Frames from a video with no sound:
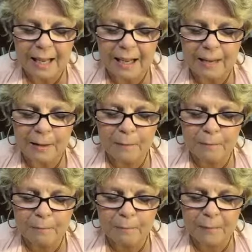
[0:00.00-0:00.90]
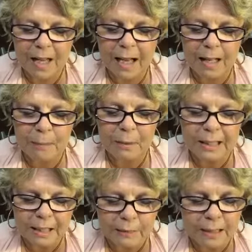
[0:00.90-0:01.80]
Um, I
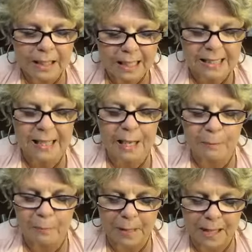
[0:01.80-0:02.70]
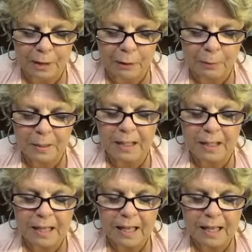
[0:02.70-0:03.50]
believe that it has gotten better, but